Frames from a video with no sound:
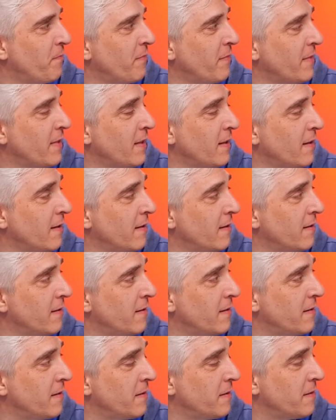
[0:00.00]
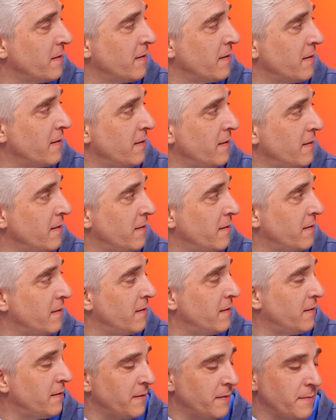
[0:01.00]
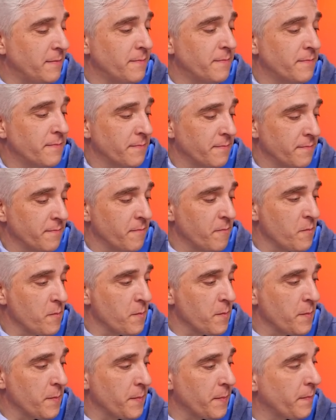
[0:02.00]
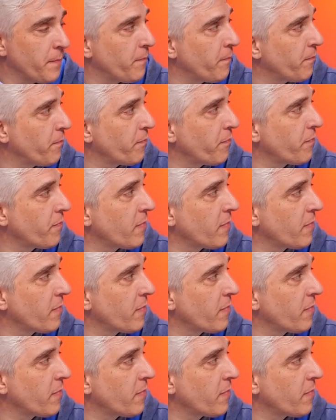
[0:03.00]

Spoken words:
No words are spoken by the person on screen.